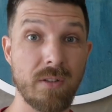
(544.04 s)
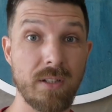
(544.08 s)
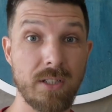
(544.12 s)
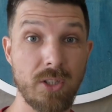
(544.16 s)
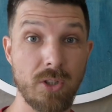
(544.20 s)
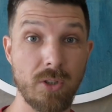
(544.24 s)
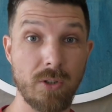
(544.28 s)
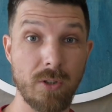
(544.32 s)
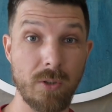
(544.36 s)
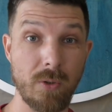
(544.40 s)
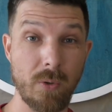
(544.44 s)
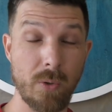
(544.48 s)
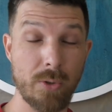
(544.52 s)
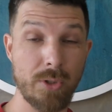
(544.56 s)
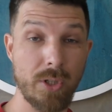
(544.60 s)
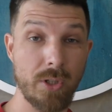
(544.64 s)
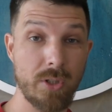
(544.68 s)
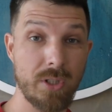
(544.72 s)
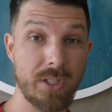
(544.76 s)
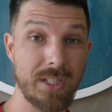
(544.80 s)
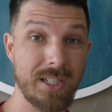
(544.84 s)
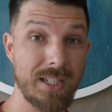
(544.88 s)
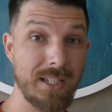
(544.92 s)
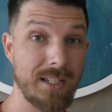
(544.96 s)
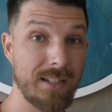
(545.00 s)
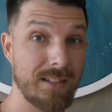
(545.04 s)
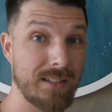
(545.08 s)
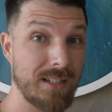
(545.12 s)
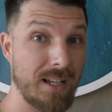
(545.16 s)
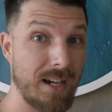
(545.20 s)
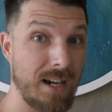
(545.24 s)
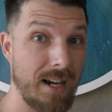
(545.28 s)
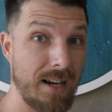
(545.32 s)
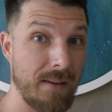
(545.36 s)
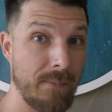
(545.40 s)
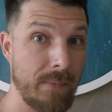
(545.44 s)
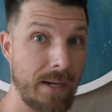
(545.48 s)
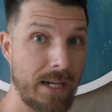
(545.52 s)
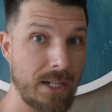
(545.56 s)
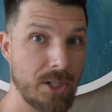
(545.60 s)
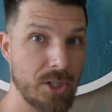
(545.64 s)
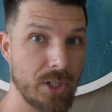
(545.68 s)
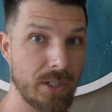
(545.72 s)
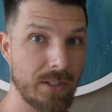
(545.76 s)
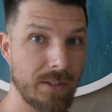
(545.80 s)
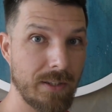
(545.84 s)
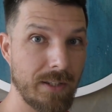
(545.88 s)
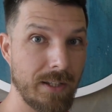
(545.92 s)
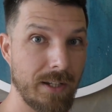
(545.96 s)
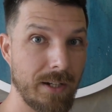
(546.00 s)
that you could also see in Thai
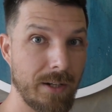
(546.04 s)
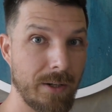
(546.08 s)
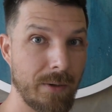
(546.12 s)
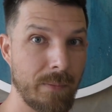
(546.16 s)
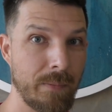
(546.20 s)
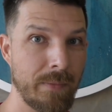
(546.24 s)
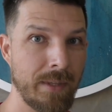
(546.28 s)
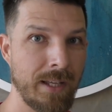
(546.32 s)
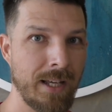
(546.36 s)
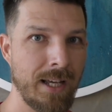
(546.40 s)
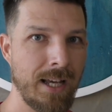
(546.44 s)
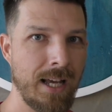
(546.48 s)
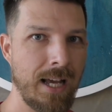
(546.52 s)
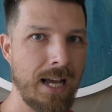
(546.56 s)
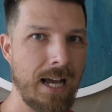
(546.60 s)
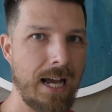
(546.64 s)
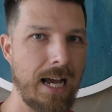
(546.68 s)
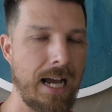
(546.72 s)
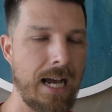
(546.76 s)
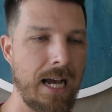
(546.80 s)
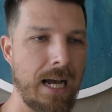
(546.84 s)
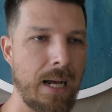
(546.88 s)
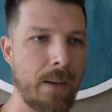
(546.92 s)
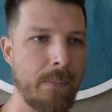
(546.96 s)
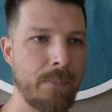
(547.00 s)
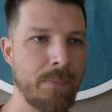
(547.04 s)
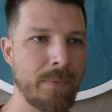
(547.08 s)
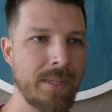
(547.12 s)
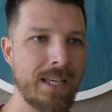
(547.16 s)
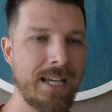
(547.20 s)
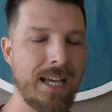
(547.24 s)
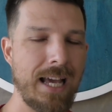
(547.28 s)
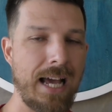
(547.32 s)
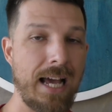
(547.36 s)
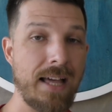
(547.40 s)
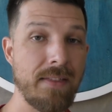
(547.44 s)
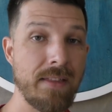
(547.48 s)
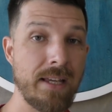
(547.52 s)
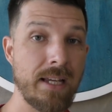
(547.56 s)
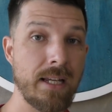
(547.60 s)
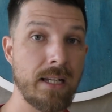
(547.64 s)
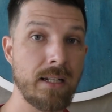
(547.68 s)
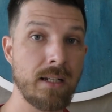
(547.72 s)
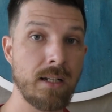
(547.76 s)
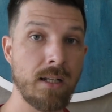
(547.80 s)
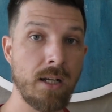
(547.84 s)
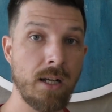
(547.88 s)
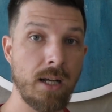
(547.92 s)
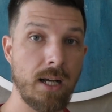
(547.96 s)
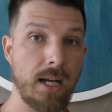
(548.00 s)
magic there.
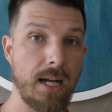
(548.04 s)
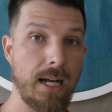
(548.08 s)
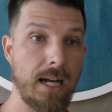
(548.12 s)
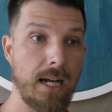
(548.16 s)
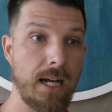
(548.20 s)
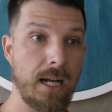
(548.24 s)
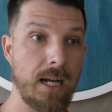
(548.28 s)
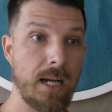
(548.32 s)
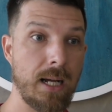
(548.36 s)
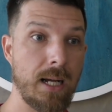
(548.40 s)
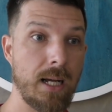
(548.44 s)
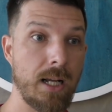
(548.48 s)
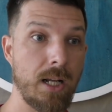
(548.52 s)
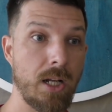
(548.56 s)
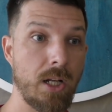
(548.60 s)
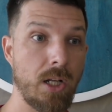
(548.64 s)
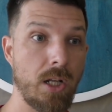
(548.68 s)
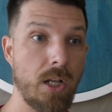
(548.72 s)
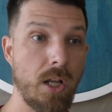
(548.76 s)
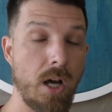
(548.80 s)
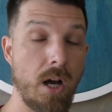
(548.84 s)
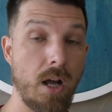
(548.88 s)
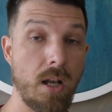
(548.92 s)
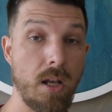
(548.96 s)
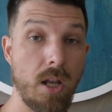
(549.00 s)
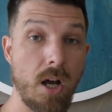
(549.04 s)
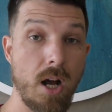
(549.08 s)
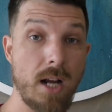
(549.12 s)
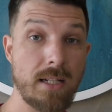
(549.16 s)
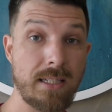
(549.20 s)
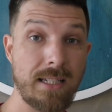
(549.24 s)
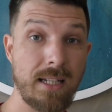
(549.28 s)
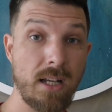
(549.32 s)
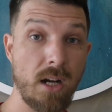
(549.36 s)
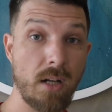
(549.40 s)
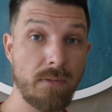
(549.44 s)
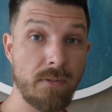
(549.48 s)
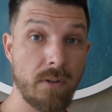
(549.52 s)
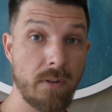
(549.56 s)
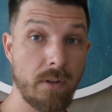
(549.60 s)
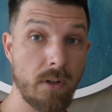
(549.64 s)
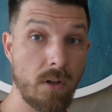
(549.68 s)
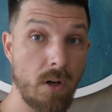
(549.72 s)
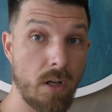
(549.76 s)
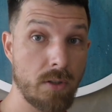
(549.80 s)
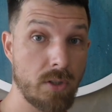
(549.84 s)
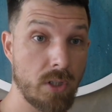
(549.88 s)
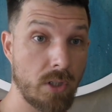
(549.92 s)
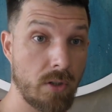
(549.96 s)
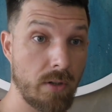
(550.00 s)
Lastly, after the
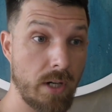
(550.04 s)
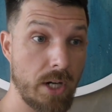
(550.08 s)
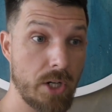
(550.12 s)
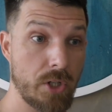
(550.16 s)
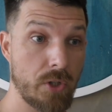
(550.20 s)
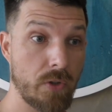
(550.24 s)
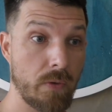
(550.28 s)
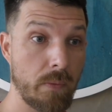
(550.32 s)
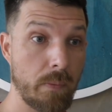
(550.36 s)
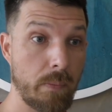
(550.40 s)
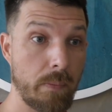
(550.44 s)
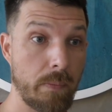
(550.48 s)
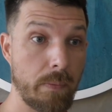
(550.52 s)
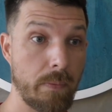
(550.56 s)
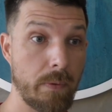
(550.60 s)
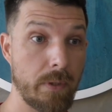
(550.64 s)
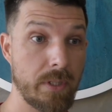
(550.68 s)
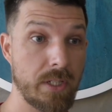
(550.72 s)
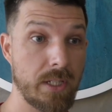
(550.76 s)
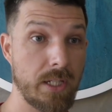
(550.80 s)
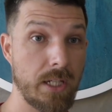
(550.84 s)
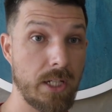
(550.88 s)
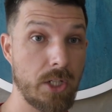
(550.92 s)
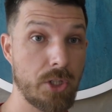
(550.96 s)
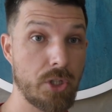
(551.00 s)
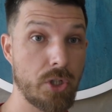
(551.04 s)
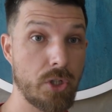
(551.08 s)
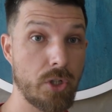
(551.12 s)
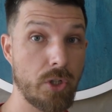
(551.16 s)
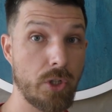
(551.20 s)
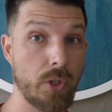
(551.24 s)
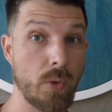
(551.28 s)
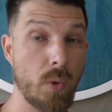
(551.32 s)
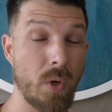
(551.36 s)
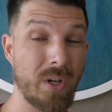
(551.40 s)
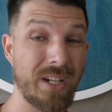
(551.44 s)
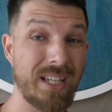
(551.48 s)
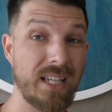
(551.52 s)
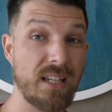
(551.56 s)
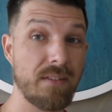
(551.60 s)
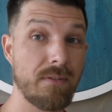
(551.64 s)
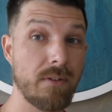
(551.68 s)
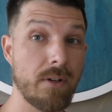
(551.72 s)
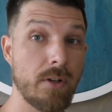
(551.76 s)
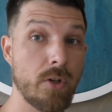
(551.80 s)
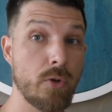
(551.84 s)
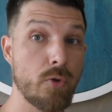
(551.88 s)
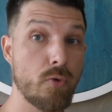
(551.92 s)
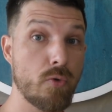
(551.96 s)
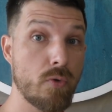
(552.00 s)
consecration procedure, you are
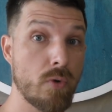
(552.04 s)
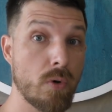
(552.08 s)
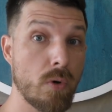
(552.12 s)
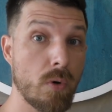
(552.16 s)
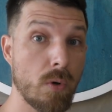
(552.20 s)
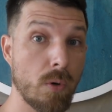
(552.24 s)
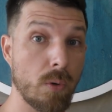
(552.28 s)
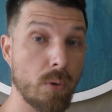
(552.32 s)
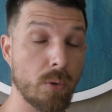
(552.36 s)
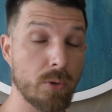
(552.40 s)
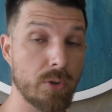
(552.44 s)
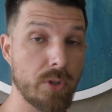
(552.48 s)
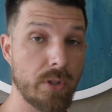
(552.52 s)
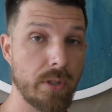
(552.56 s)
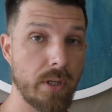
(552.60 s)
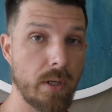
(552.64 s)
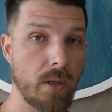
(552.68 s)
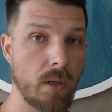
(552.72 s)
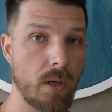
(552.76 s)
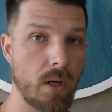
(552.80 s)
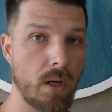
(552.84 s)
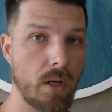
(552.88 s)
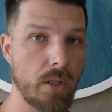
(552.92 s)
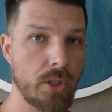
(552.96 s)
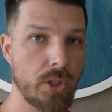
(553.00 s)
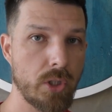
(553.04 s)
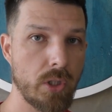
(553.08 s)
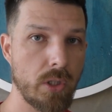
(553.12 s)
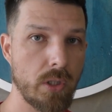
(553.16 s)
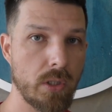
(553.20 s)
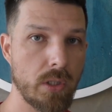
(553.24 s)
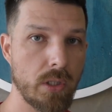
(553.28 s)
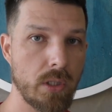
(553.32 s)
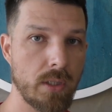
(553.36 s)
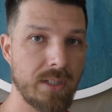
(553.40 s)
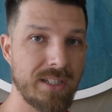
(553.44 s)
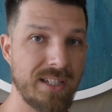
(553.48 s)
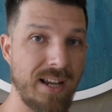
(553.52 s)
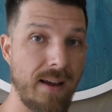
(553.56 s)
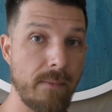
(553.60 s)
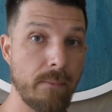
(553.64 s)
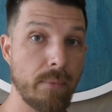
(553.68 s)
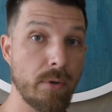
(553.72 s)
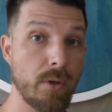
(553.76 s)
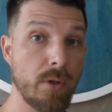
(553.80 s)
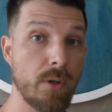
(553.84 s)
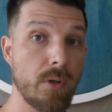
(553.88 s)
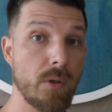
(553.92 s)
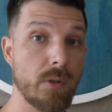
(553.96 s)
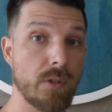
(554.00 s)
given rules. There are certain
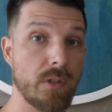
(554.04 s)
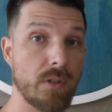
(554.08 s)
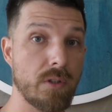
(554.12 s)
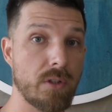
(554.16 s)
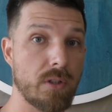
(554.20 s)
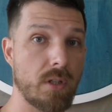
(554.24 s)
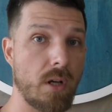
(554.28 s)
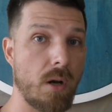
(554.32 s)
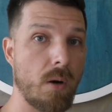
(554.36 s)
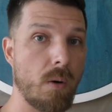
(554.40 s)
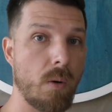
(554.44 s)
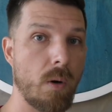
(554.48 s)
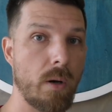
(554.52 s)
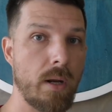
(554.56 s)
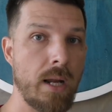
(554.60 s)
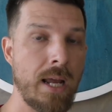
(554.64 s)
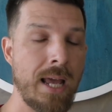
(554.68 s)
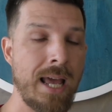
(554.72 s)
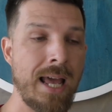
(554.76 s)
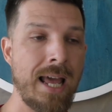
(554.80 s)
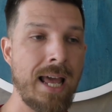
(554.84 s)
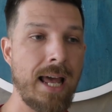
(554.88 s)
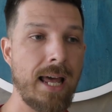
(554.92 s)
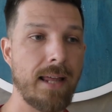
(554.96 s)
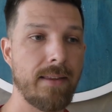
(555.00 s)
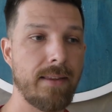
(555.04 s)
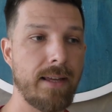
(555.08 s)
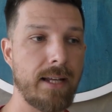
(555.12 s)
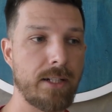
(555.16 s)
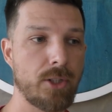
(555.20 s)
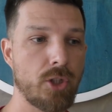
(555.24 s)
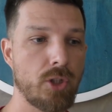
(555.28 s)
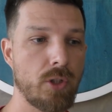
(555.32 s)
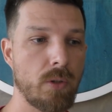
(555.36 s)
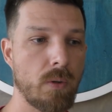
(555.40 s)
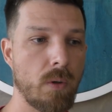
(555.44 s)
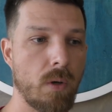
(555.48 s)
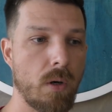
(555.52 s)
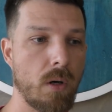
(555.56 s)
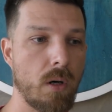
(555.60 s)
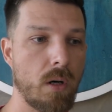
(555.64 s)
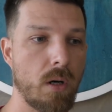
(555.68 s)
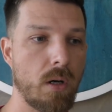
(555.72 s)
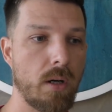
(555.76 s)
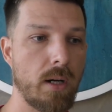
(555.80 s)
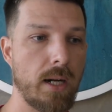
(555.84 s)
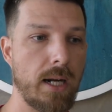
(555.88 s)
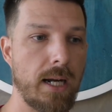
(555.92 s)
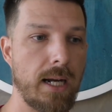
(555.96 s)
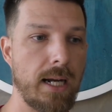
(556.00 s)
taboos and so on that you
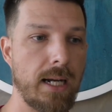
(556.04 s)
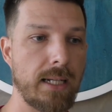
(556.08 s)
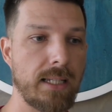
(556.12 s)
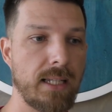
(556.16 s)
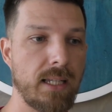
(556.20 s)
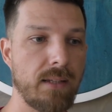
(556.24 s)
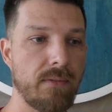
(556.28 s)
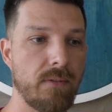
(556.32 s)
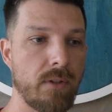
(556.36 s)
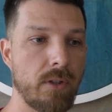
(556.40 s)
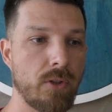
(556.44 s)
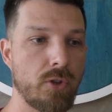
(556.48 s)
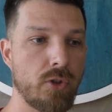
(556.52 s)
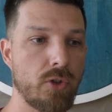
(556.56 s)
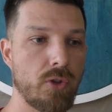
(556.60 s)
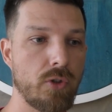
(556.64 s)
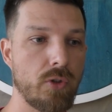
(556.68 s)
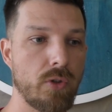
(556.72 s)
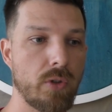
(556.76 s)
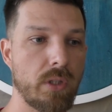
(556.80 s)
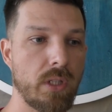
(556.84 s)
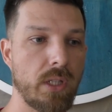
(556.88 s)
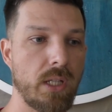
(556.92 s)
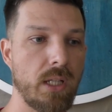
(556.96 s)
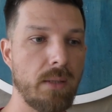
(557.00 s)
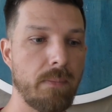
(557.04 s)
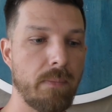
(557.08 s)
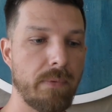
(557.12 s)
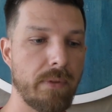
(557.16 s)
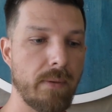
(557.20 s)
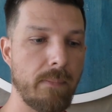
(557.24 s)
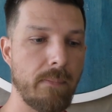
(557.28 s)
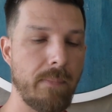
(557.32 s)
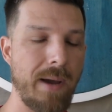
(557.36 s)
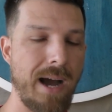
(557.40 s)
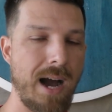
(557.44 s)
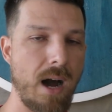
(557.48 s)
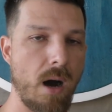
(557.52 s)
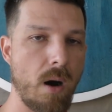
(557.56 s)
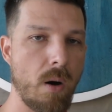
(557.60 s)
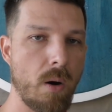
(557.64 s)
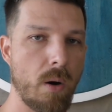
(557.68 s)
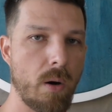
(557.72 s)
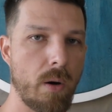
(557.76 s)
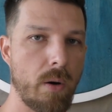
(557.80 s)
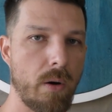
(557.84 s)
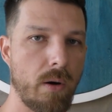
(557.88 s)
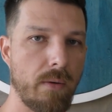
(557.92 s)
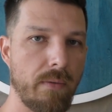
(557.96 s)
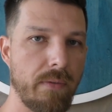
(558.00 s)
are given to keep the
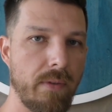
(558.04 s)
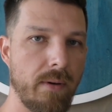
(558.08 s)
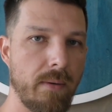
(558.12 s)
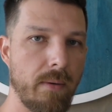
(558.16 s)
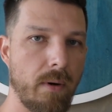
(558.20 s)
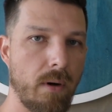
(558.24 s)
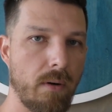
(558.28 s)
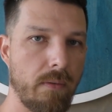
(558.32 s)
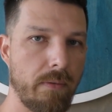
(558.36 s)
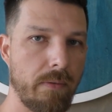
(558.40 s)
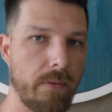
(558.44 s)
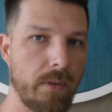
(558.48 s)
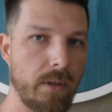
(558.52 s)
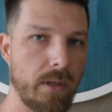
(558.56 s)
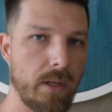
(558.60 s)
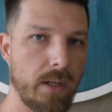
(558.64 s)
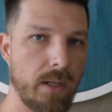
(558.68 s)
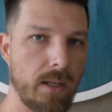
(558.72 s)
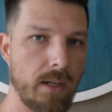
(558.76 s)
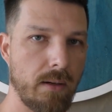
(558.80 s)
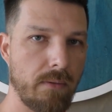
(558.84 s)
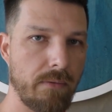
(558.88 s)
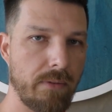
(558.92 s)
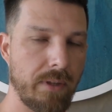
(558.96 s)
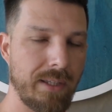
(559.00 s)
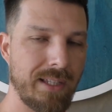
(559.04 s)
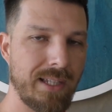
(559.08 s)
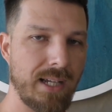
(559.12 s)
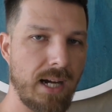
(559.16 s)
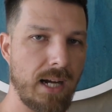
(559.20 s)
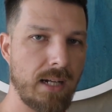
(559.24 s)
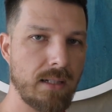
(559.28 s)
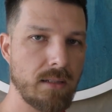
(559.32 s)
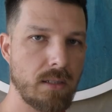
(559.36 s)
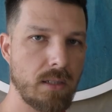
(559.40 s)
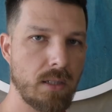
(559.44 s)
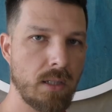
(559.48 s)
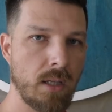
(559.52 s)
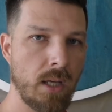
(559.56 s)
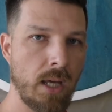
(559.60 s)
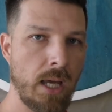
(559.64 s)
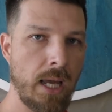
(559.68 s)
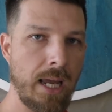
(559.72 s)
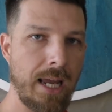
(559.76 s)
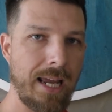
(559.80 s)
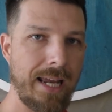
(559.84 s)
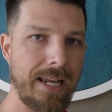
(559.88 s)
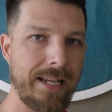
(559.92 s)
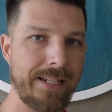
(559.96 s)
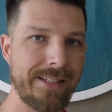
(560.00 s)
power of the yant
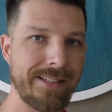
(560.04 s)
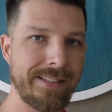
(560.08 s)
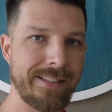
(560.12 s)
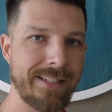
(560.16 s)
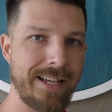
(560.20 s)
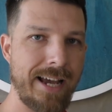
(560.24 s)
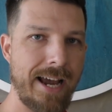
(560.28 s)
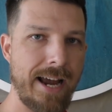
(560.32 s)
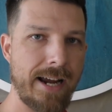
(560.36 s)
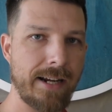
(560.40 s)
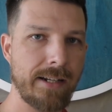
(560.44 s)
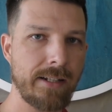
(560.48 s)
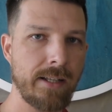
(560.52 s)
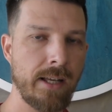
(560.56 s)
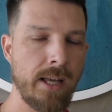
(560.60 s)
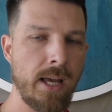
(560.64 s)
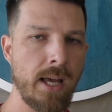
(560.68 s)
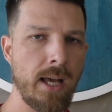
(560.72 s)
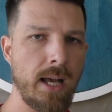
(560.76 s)
intact.